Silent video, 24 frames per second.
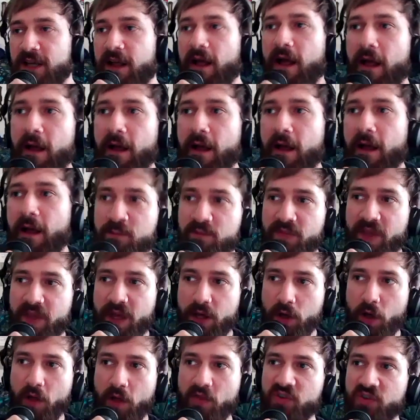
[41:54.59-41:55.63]
and
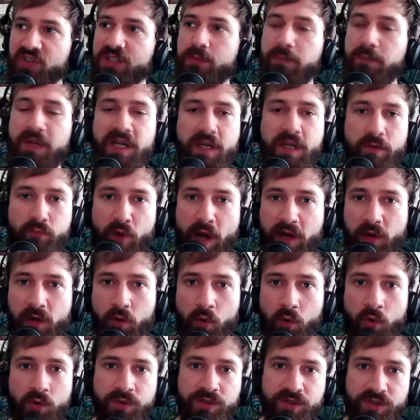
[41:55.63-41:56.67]
a lot of the spinning
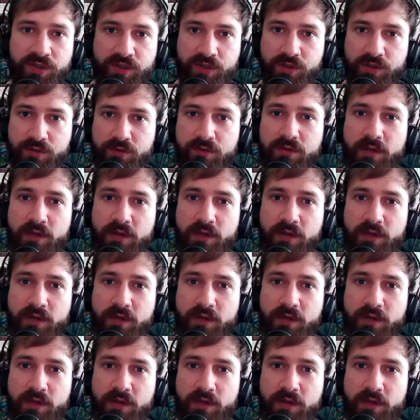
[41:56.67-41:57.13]
records,